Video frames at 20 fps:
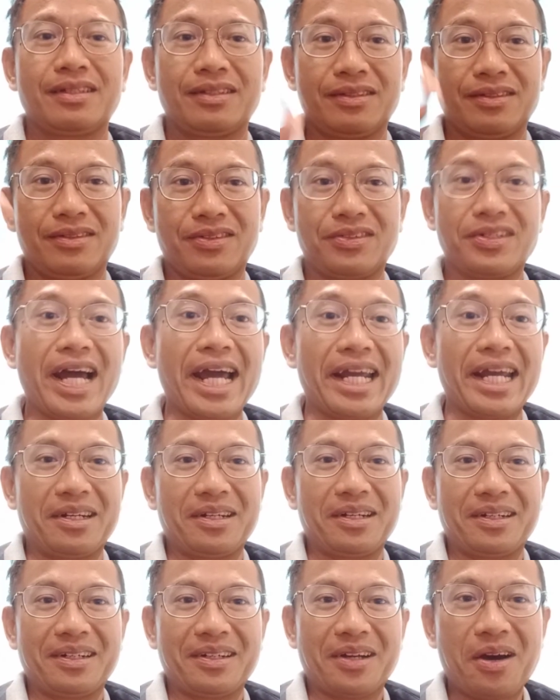write.
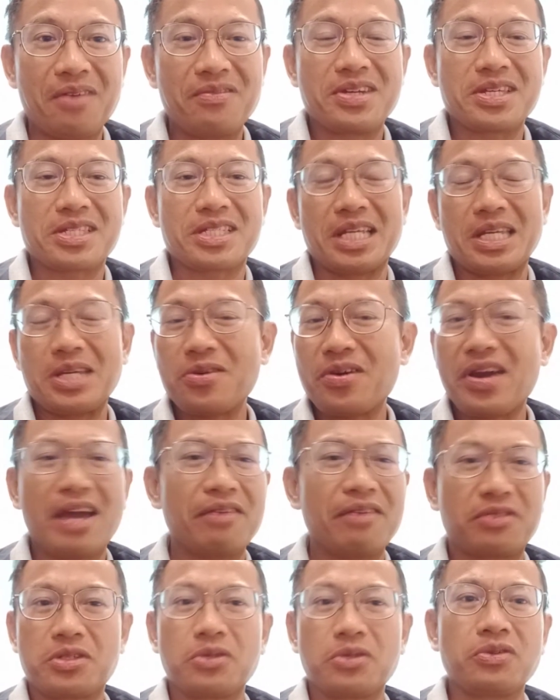Obviously you
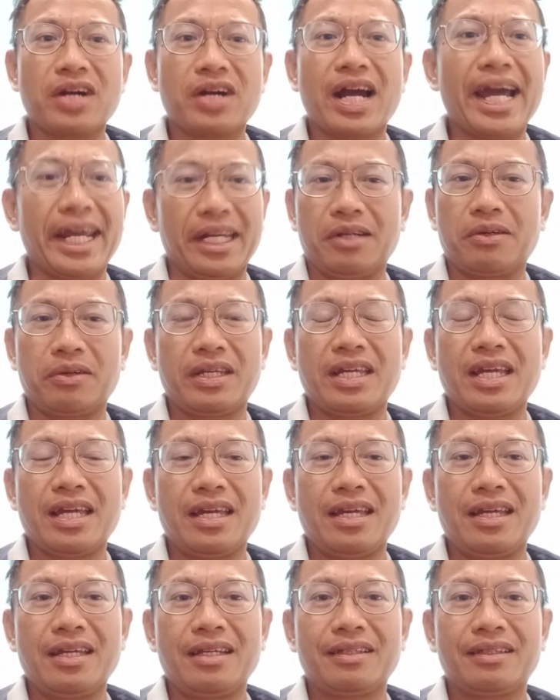have to write,
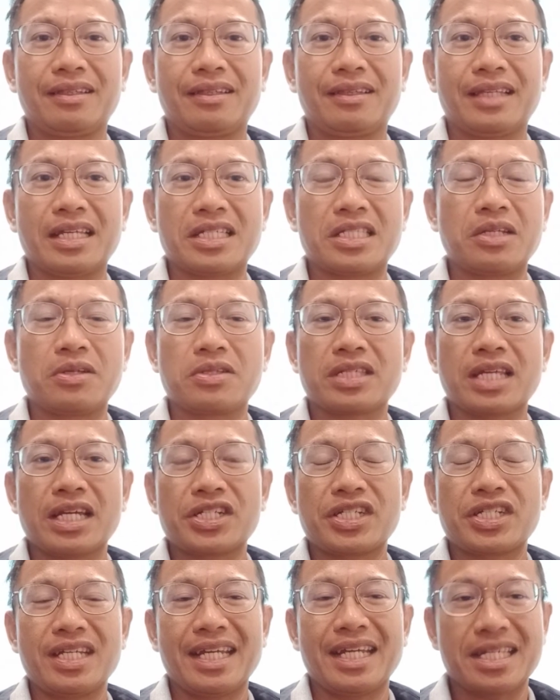okay, there's no
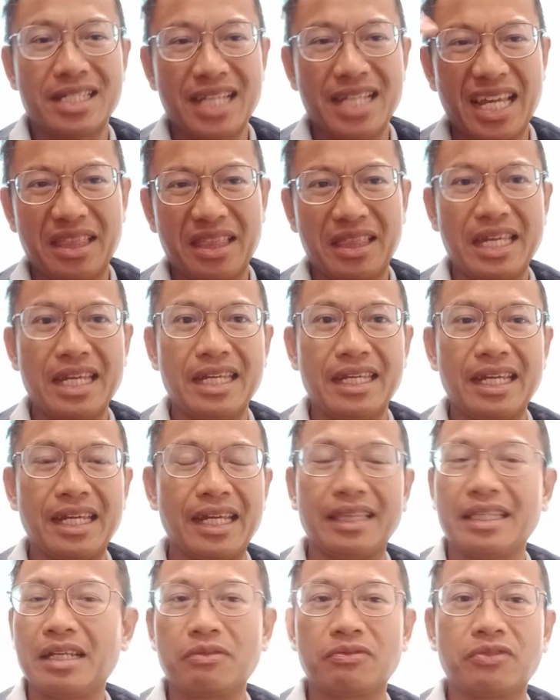such thing as like thinking
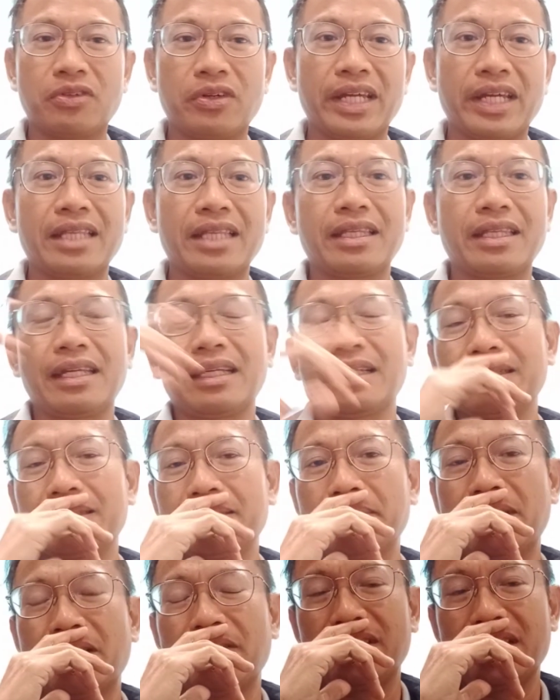and then forgetting
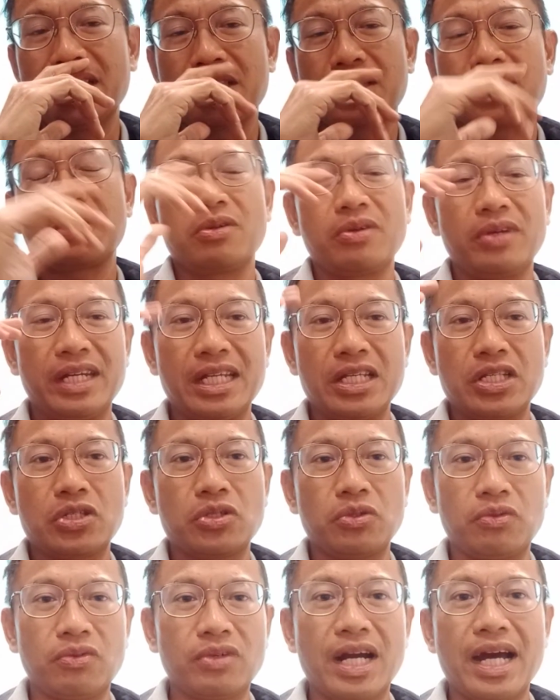about this. You need
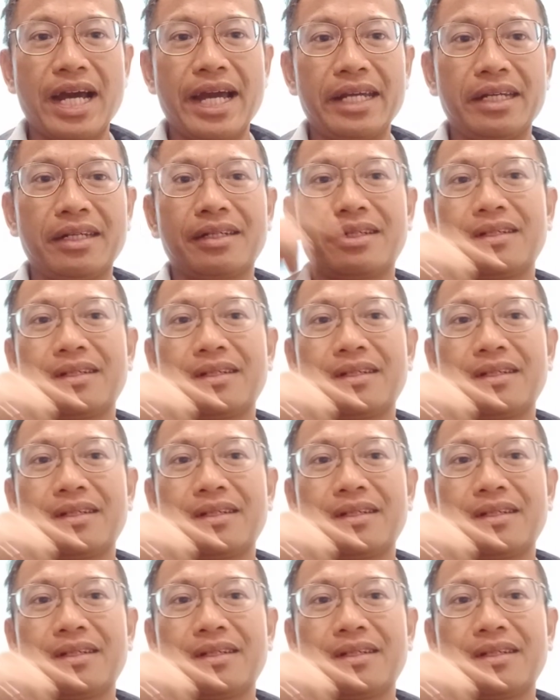to write.